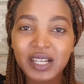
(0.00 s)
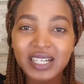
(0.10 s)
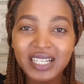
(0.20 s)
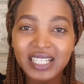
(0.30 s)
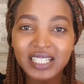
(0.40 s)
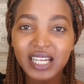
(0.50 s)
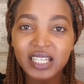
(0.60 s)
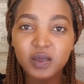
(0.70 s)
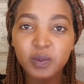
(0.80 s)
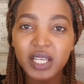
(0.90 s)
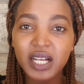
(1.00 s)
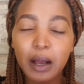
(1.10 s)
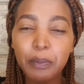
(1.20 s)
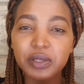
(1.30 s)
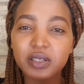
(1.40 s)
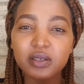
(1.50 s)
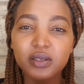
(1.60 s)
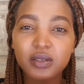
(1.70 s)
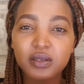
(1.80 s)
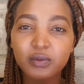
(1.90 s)
really nice makeup,
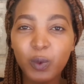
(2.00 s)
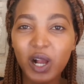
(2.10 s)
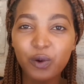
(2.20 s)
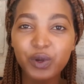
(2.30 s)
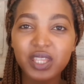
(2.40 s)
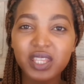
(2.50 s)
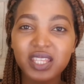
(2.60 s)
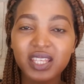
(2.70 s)
just work with